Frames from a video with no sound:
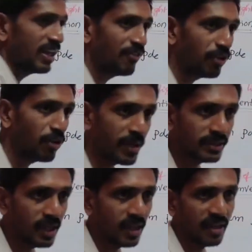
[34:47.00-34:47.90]
If you
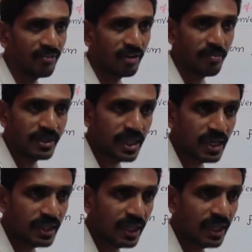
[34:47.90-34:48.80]
measure
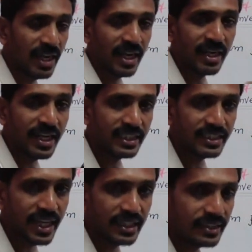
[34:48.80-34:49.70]
the
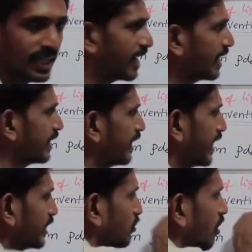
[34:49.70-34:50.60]
distance in the
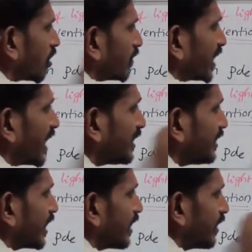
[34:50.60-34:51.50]
direction of
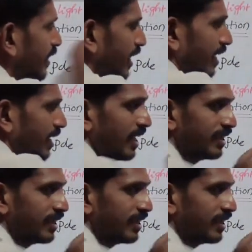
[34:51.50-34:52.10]
incident ray,